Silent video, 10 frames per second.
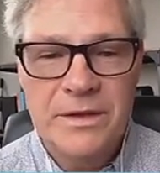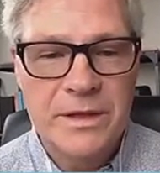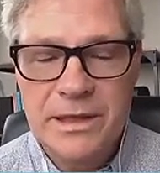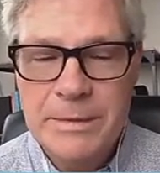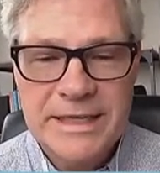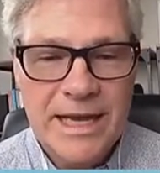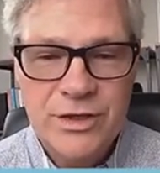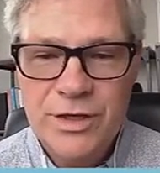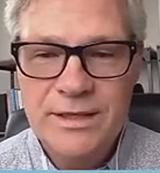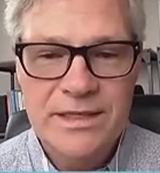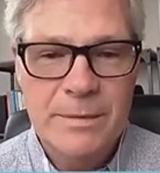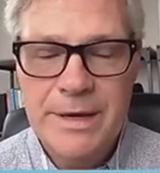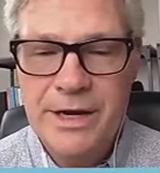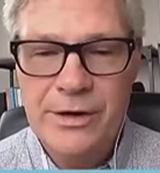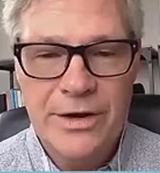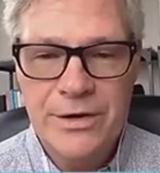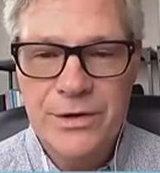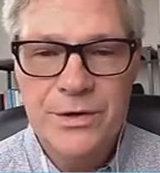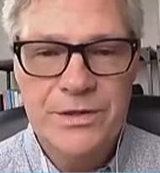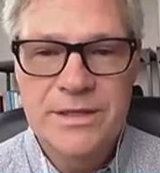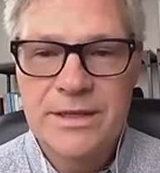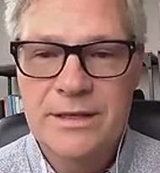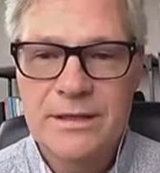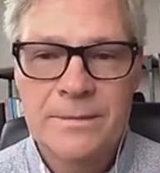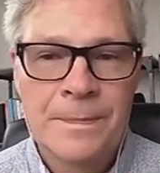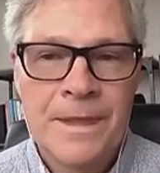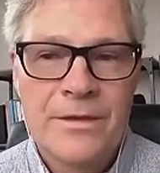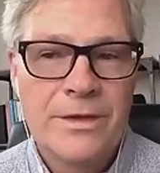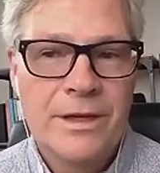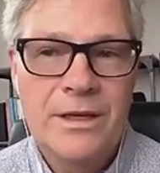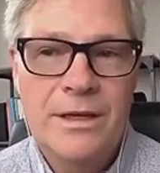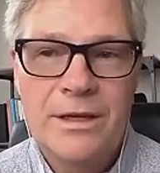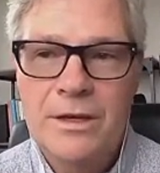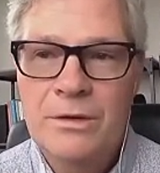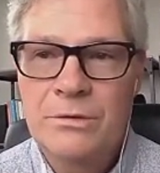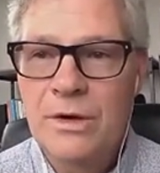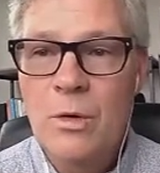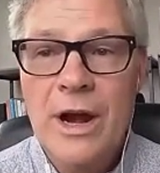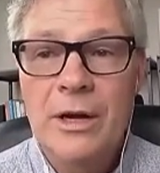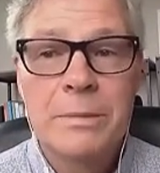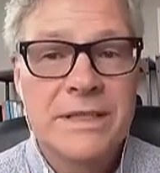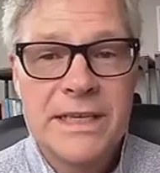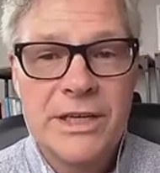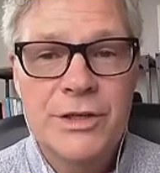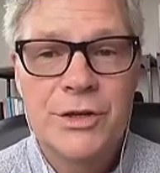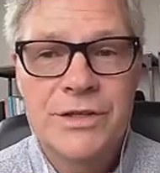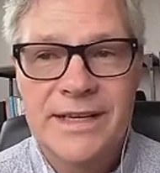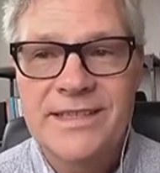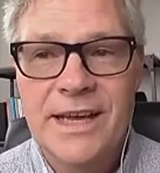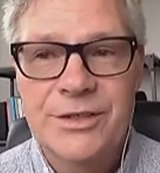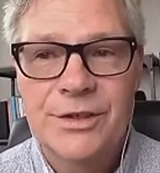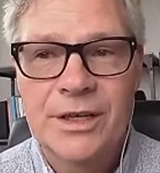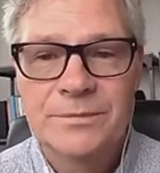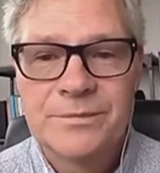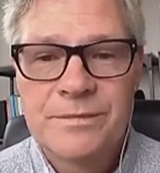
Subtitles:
limitations, the barriers, the required procedures, etc.